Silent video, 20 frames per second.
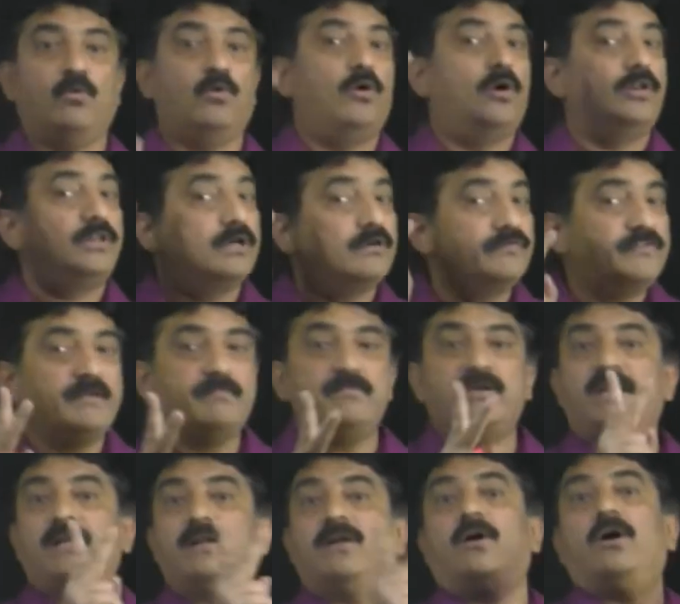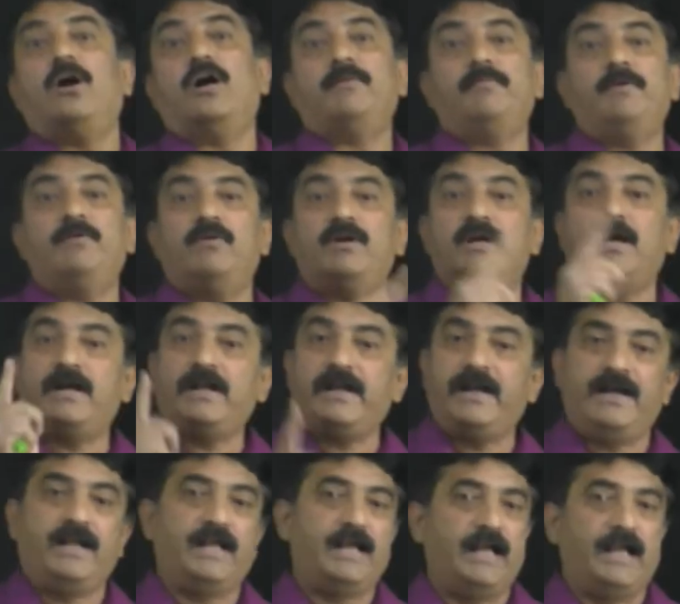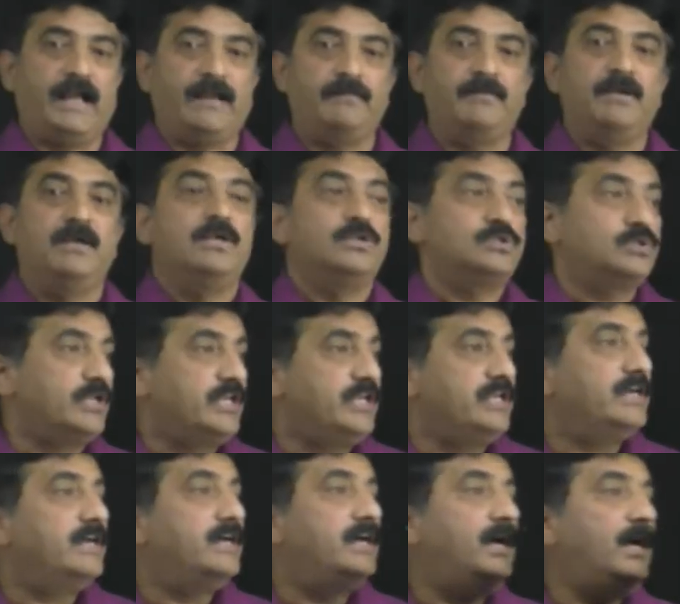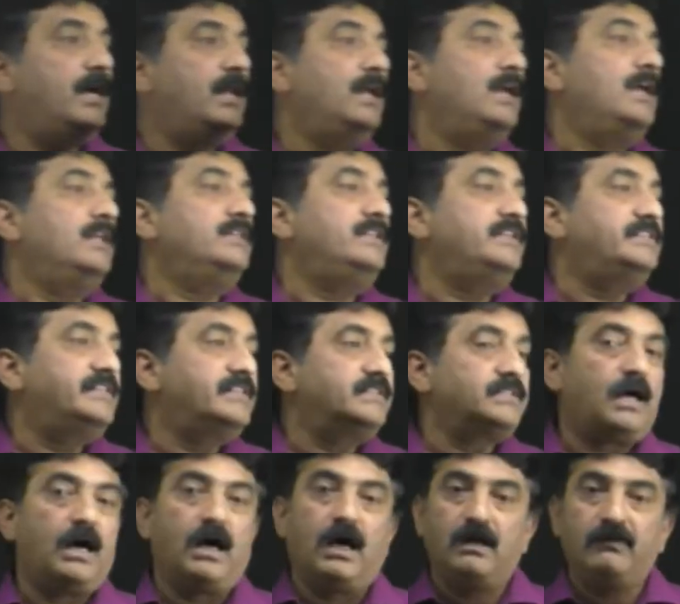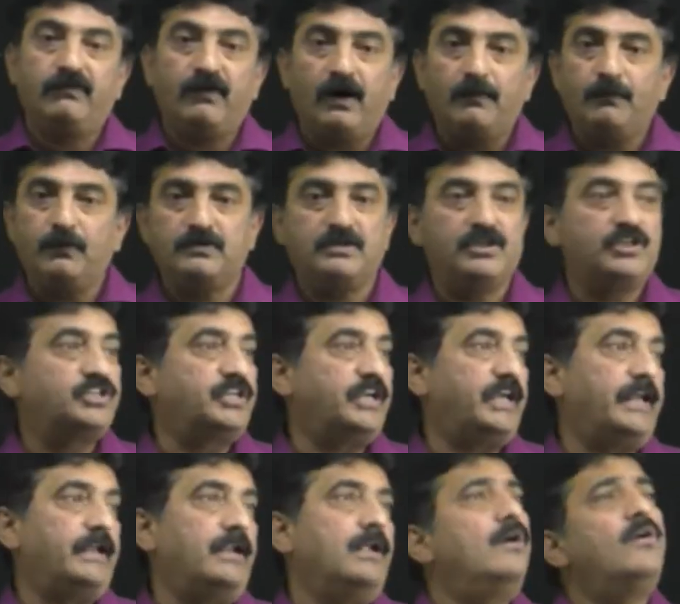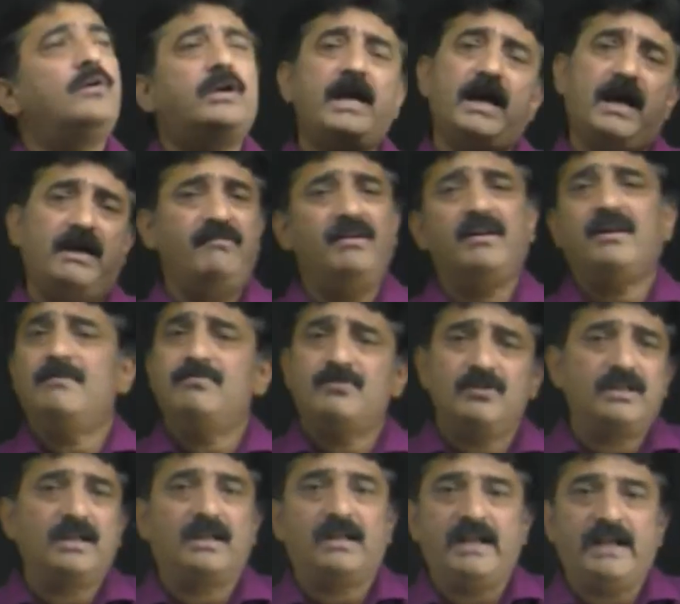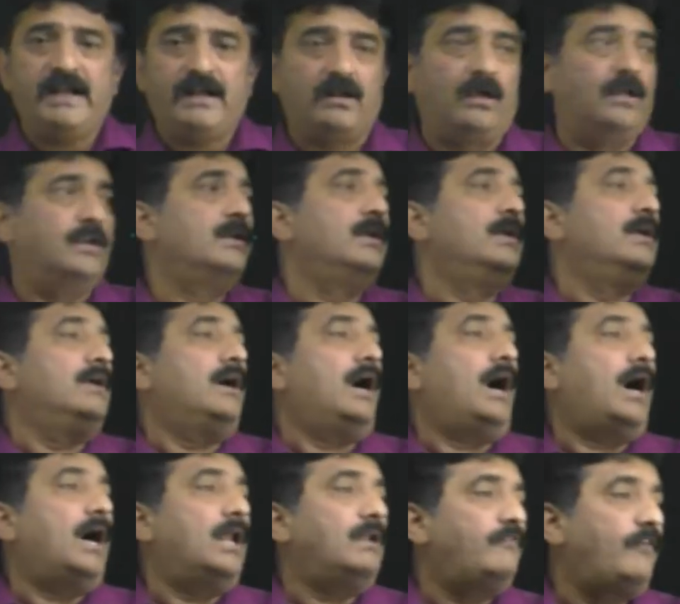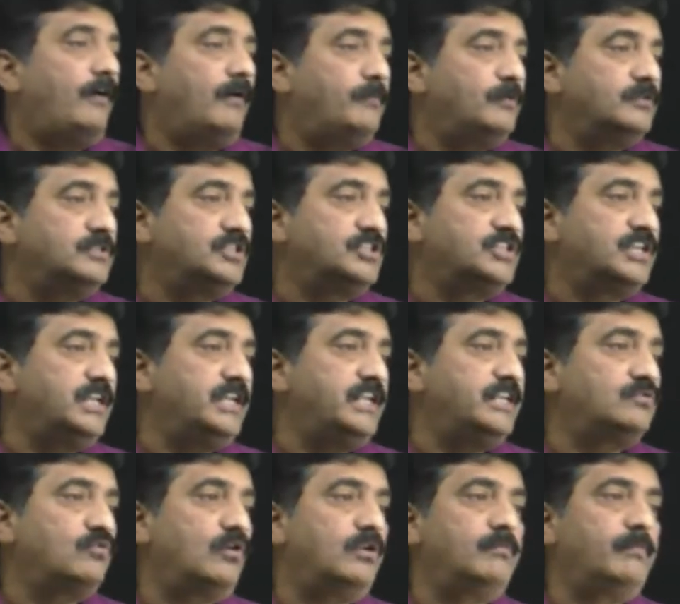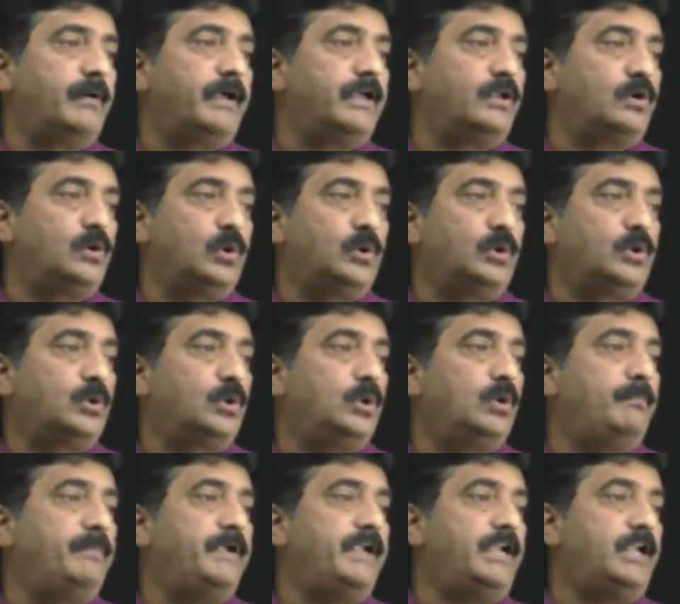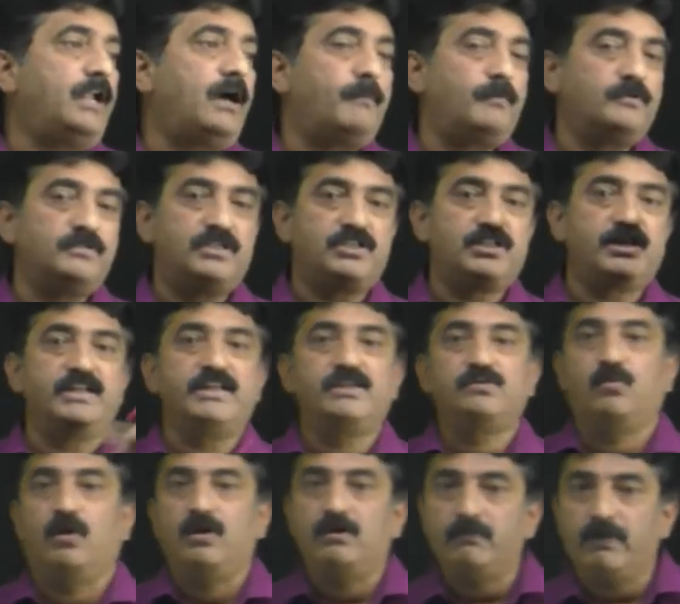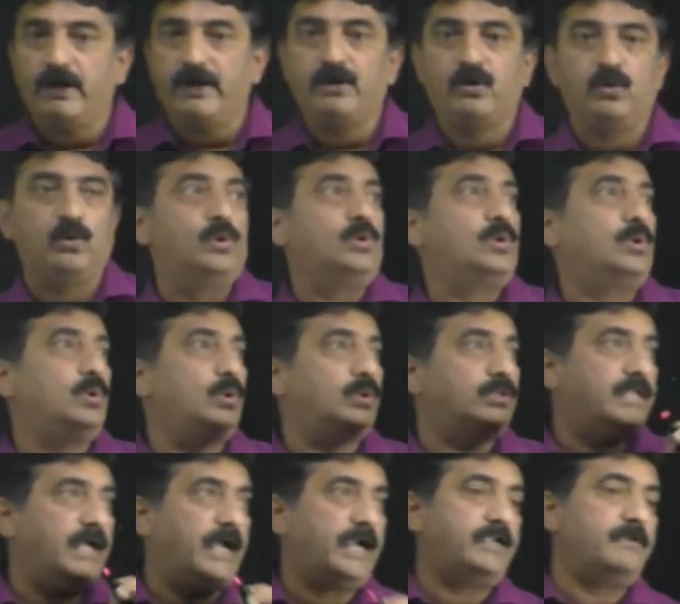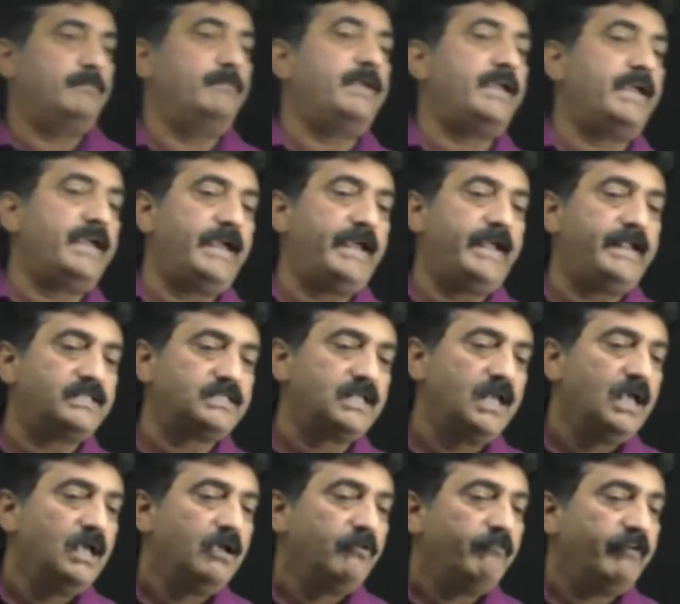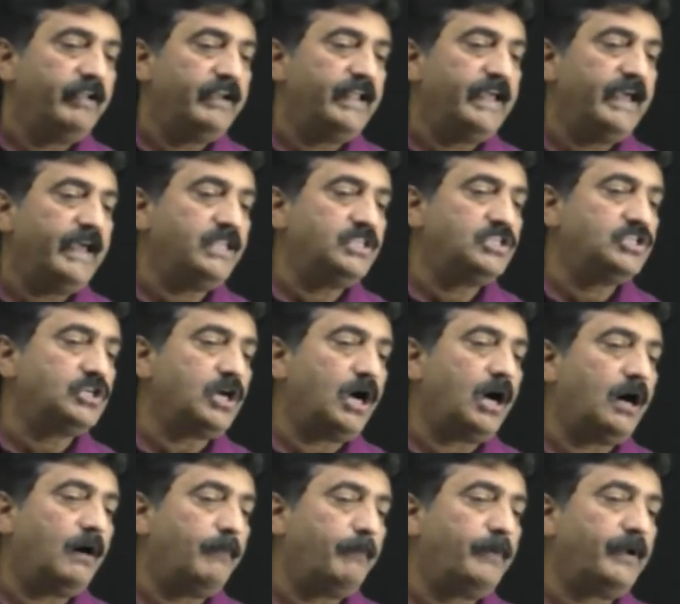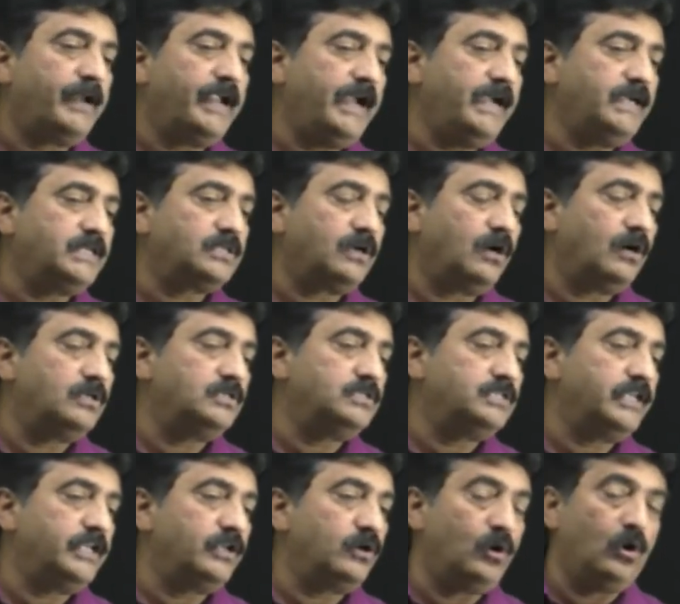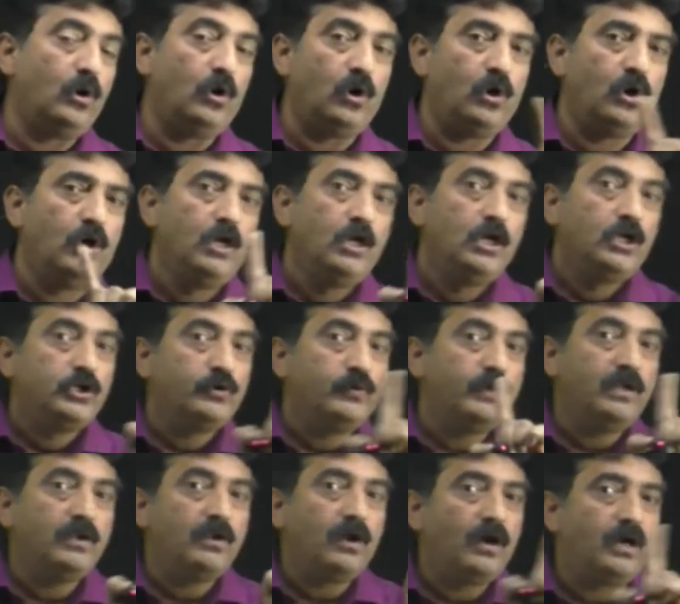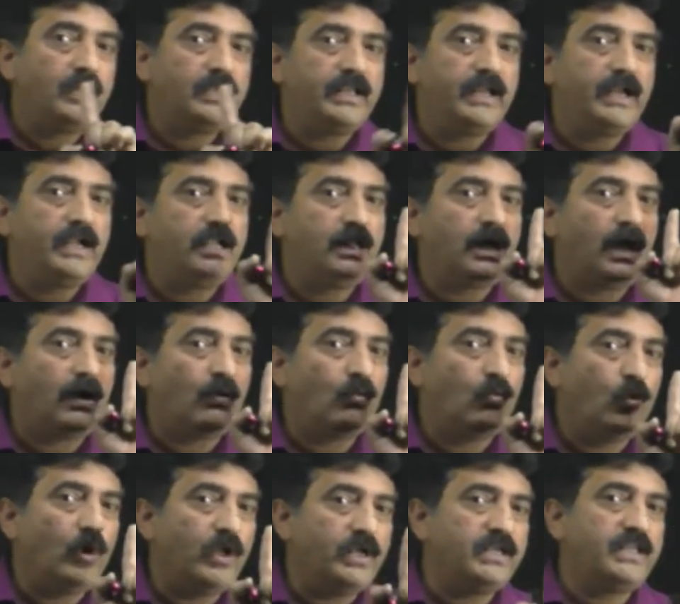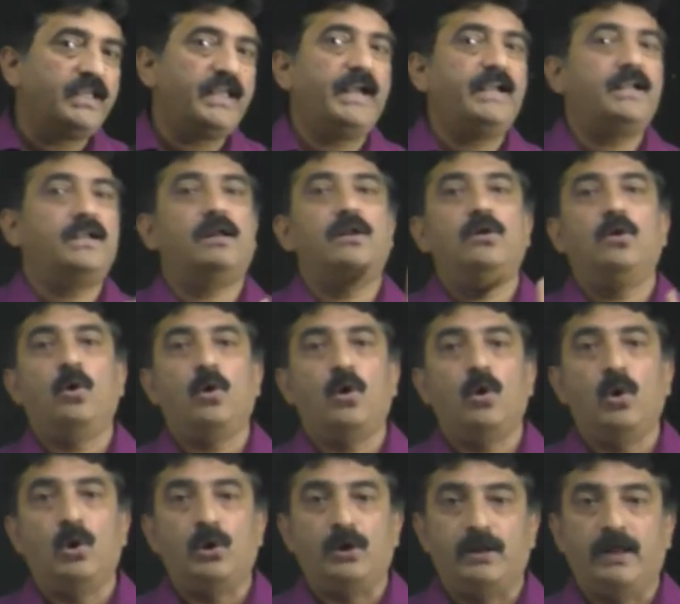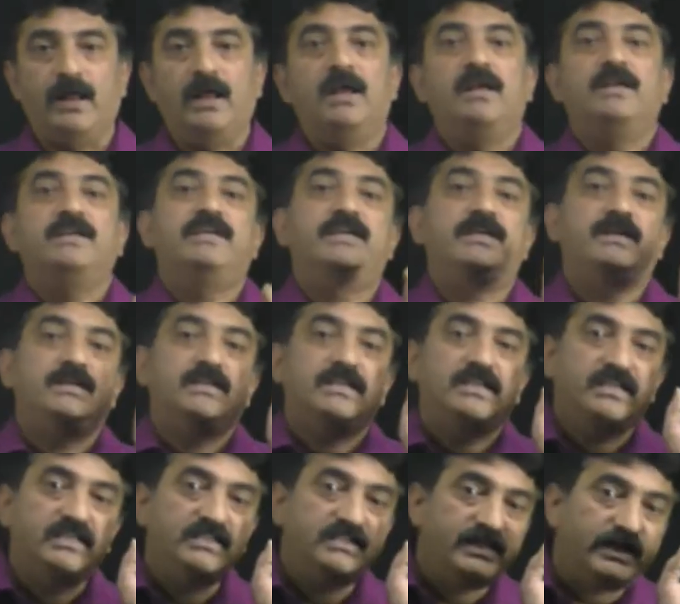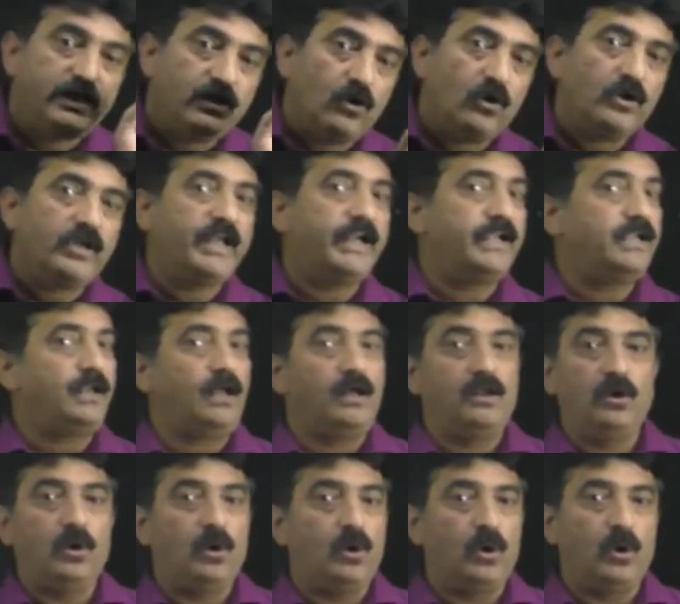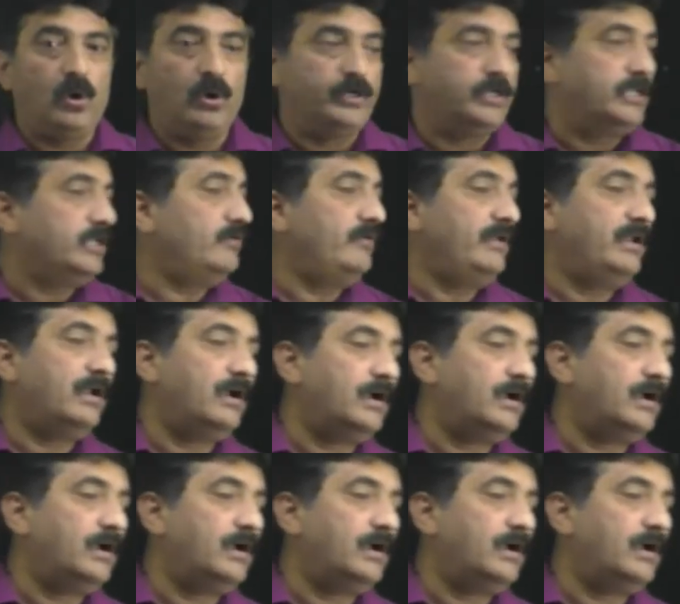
Both of them cannot be 1 at a time. So here, this is alpha position. Okay, I will come to that later on. Alpha position is 1 by root 2. Beta position is 1 by root 2. That means when H operates on 0, you will not get 1 ket alone. 0 ket alone. You will